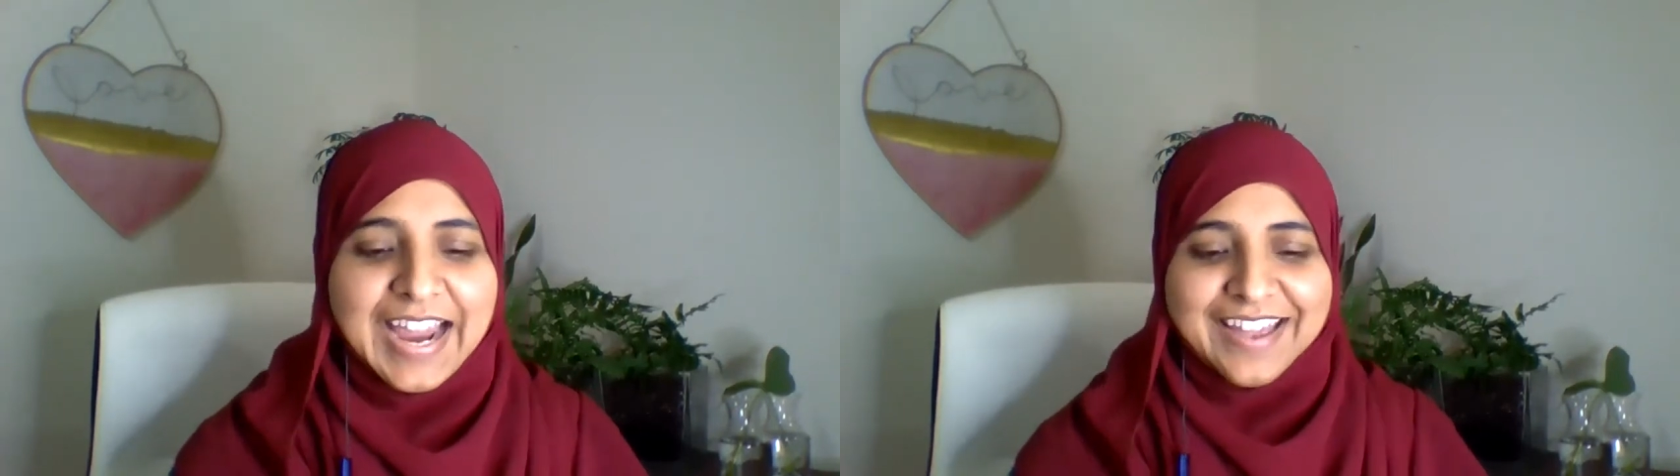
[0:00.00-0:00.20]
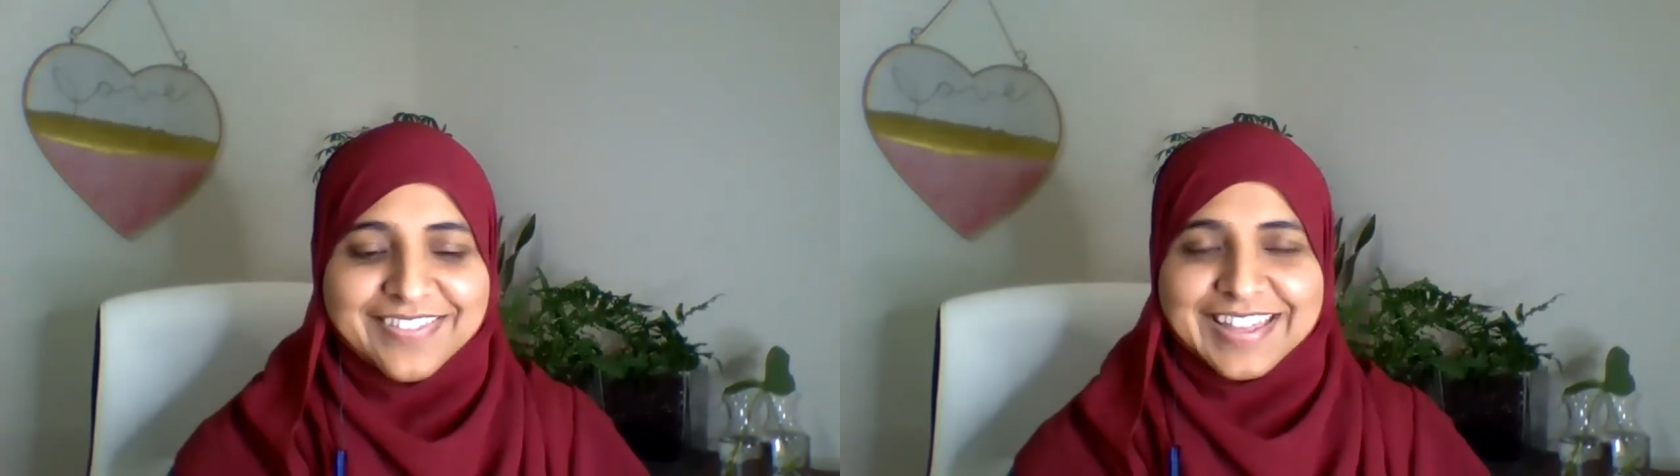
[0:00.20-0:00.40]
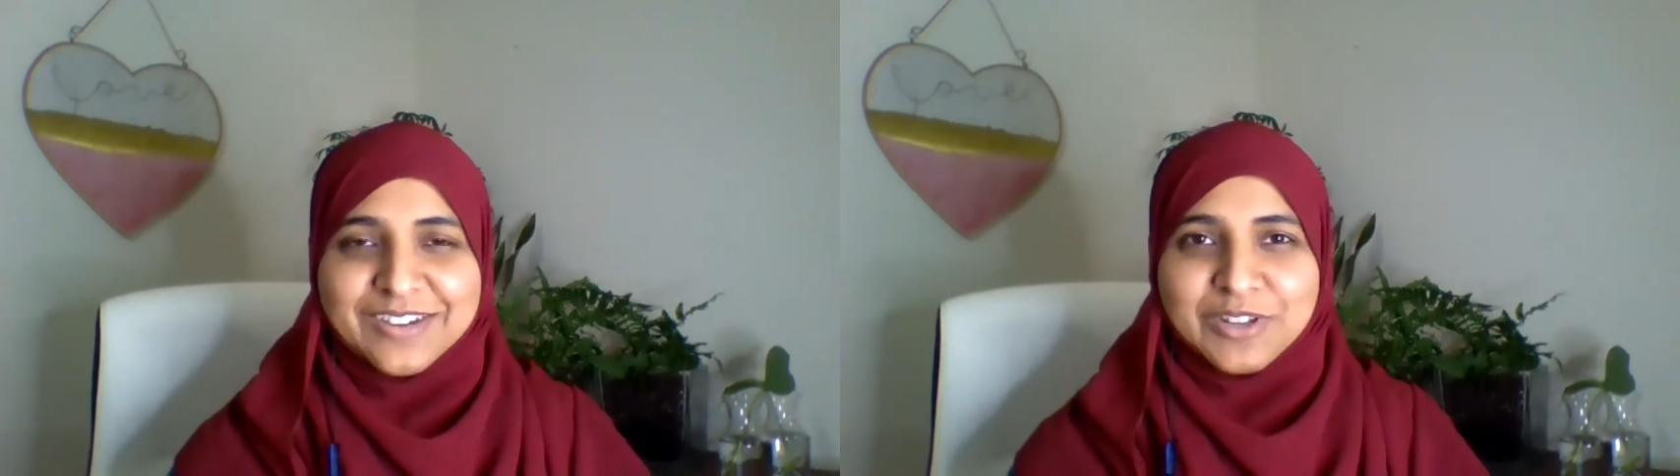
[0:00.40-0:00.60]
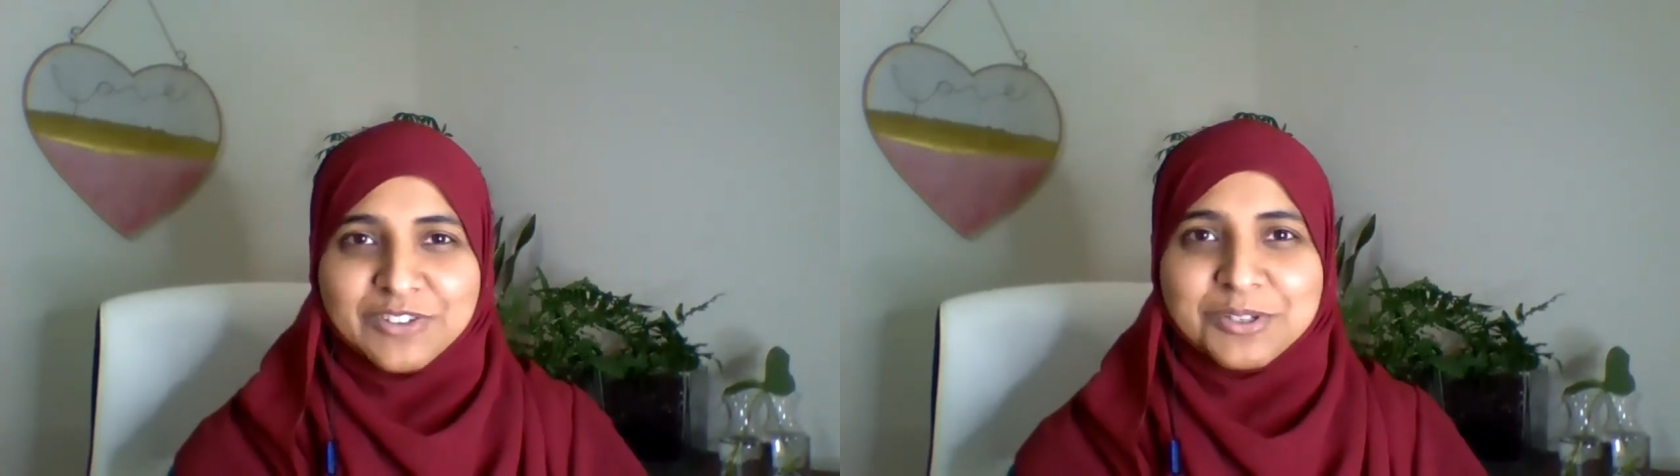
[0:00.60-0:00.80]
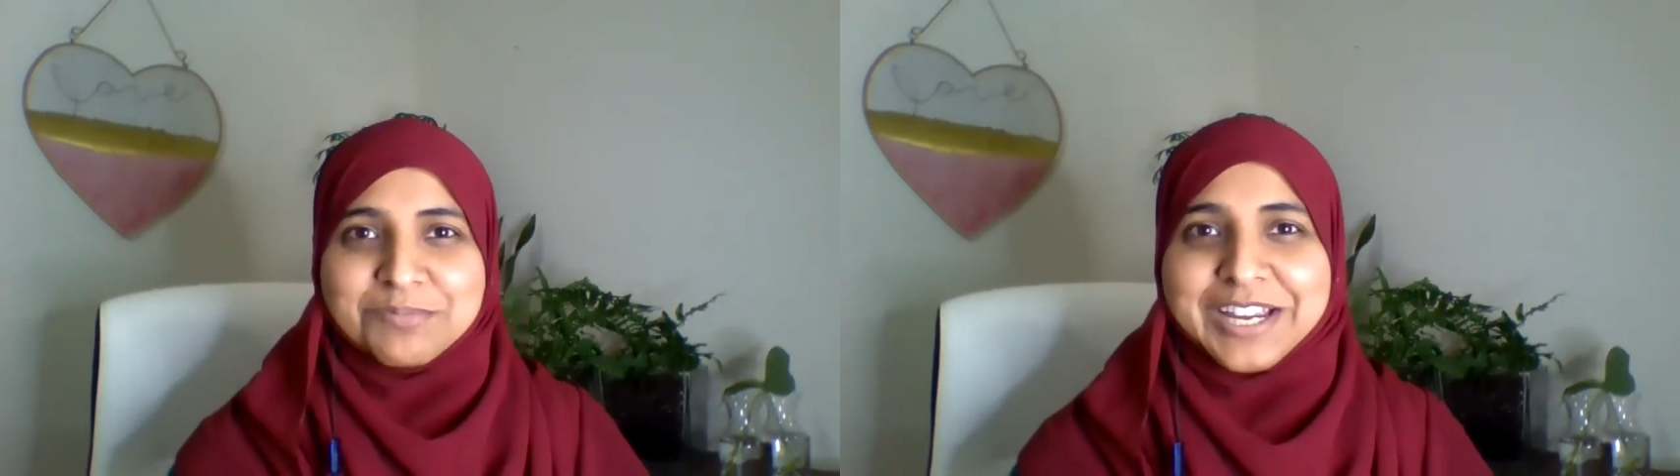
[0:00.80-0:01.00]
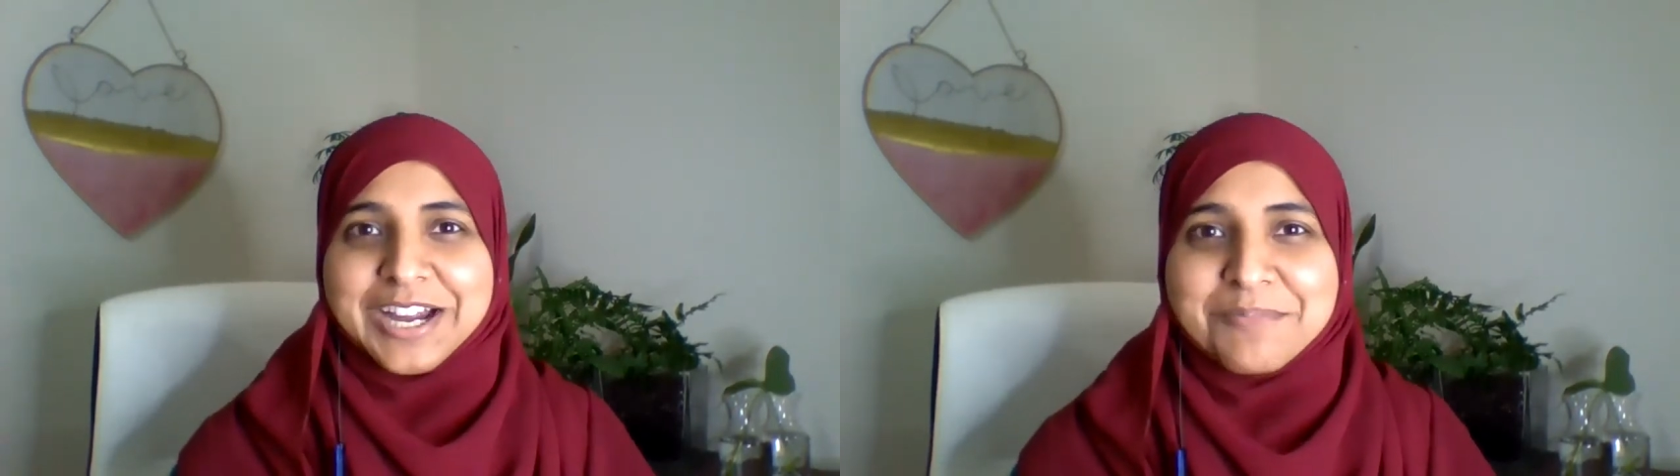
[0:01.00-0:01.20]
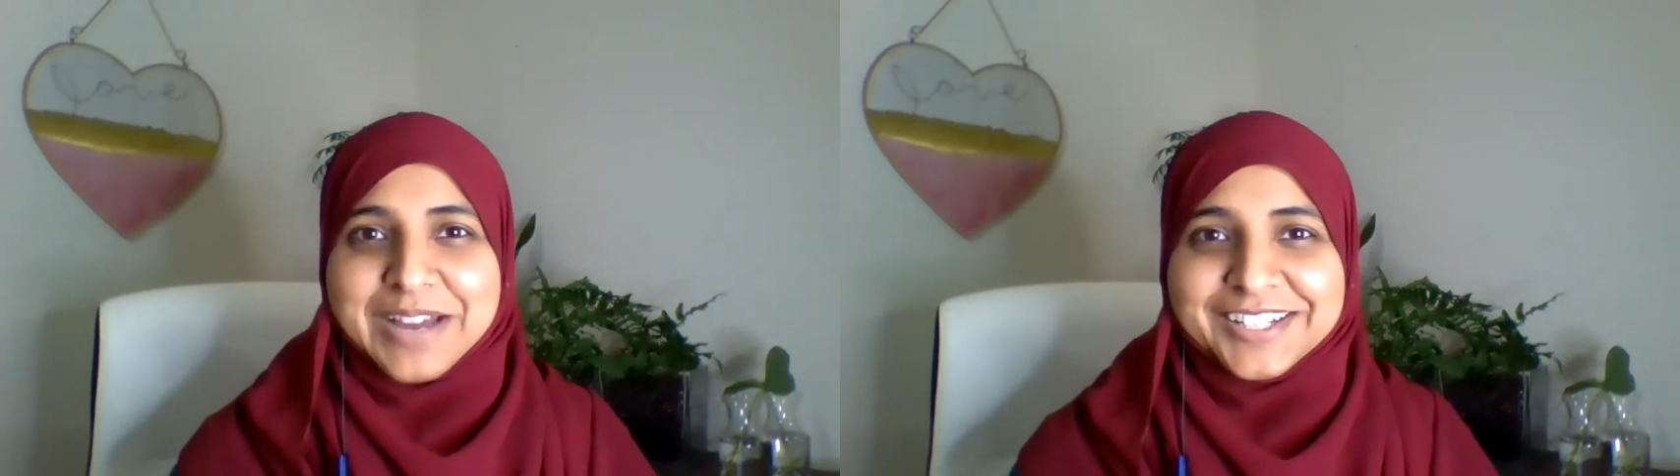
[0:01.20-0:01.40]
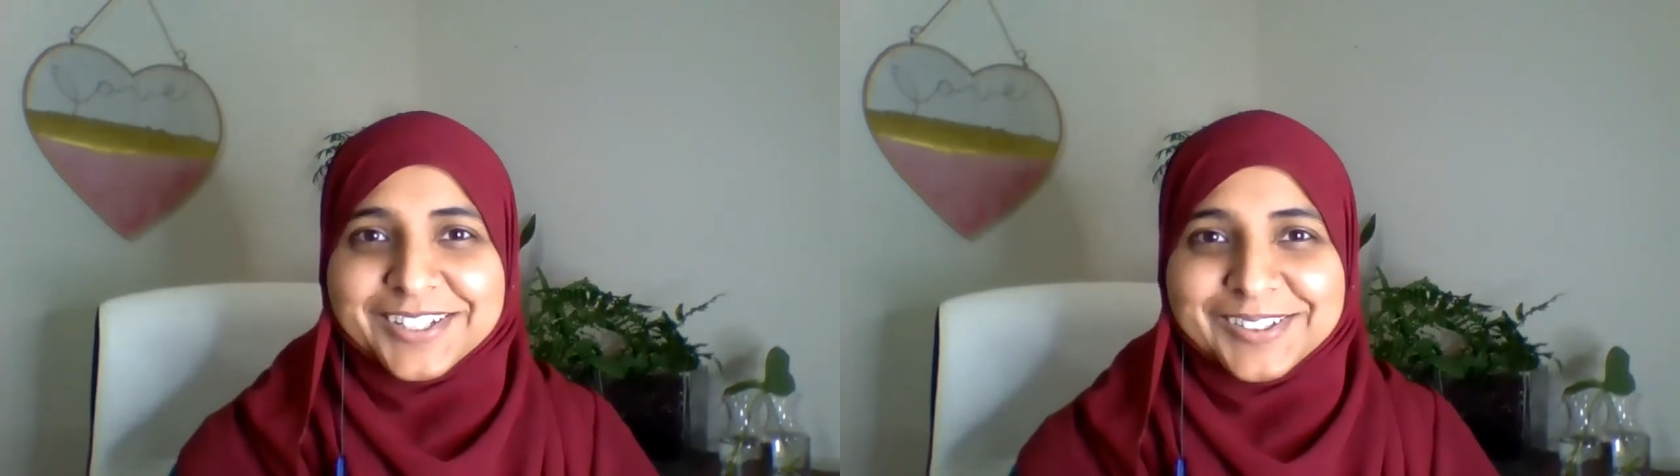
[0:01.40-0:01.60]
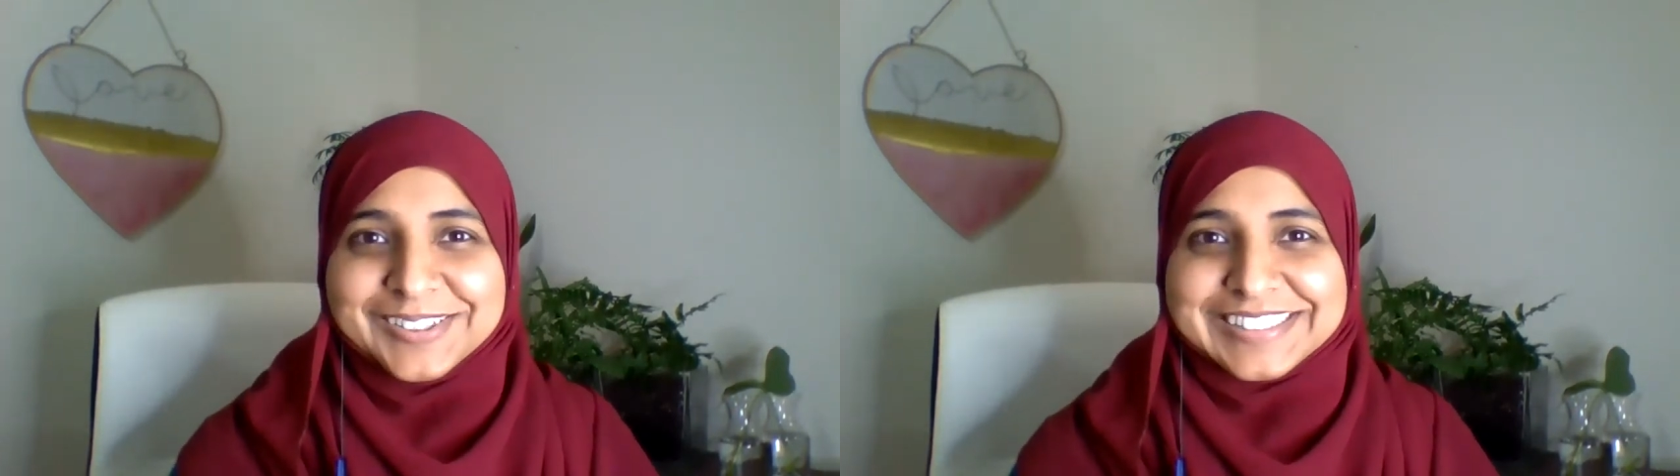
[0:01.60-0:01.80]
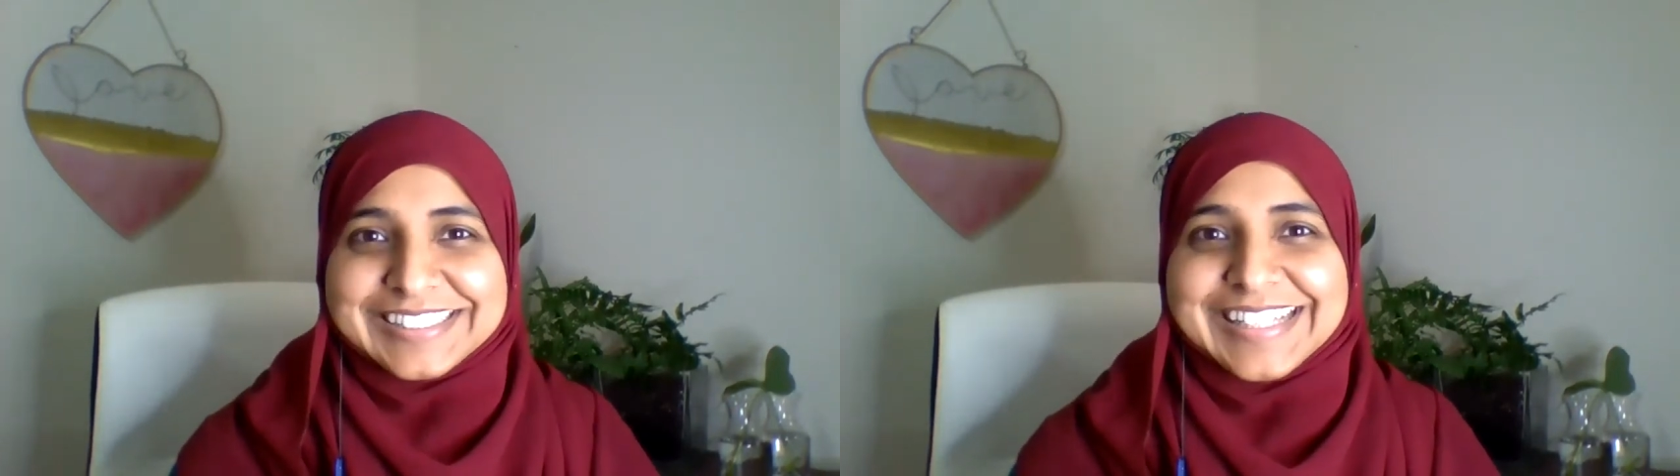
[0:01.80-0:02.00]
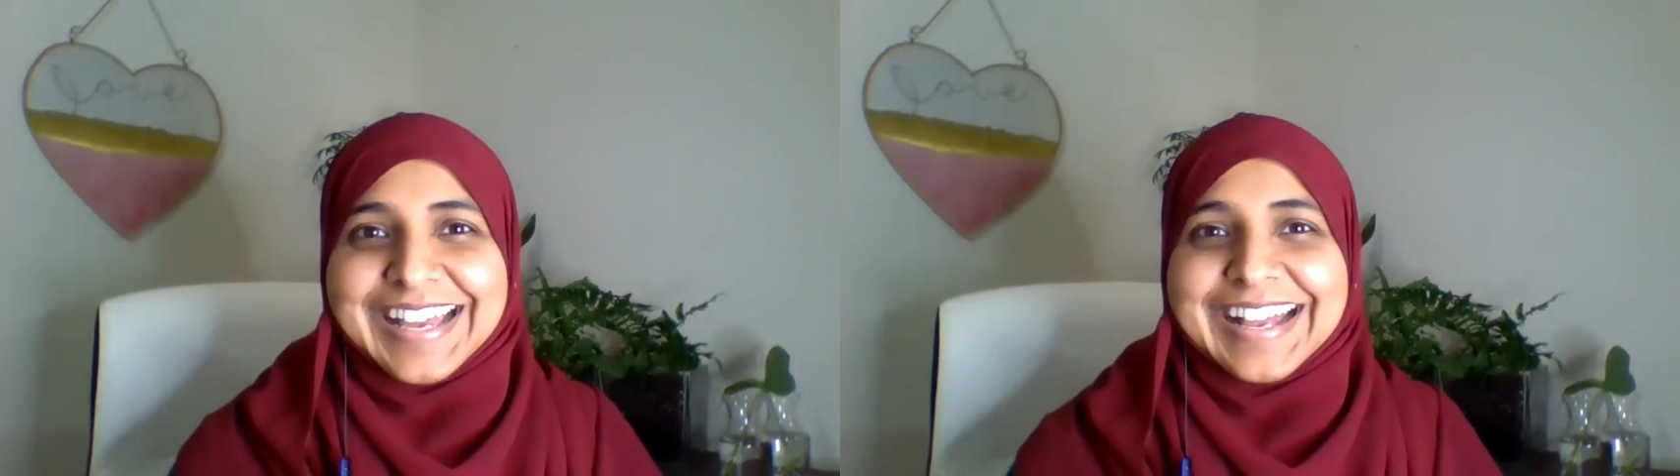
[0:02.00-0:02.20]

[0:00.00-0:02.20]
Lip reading: And then when we become adults,